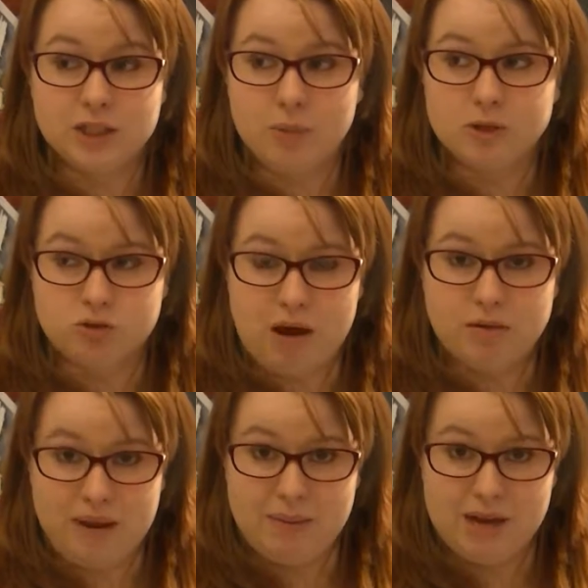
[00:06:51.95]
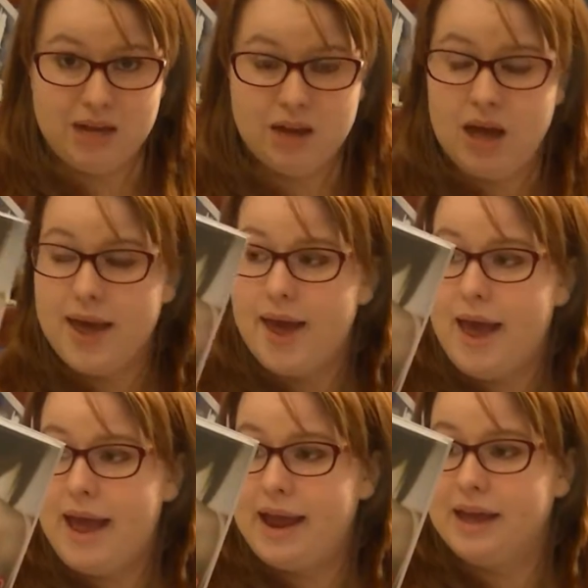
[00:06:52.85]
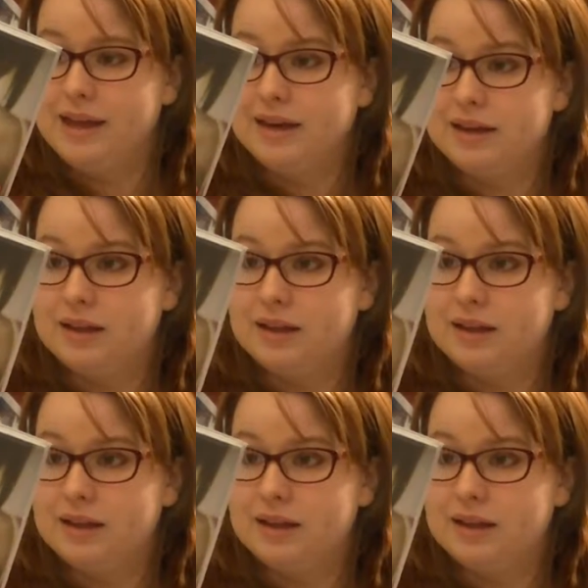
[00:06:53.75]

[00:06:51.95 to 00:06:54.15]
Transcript: almost drowned a baby, and